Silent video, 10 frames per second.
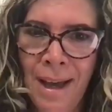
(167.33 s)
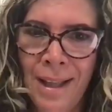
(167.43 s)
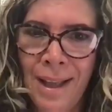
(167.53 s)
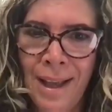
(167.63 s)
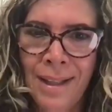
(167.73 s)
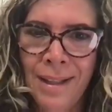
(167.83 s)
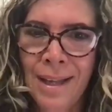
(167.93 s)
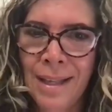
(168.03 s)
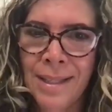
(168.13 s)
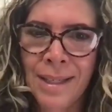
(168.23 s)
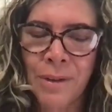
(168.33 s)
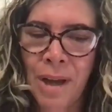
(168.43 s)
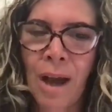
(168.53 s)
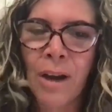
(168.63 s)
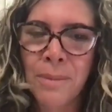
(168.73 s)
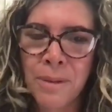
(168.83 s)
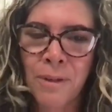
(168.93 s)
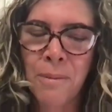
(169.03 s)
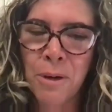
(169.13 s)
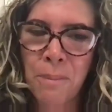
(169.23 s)
and see great outcomes
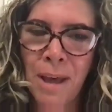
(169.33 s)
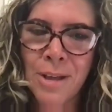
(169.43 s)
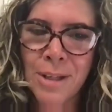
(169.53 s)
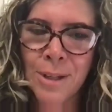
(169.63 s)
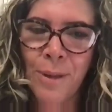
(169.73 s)
from your patients.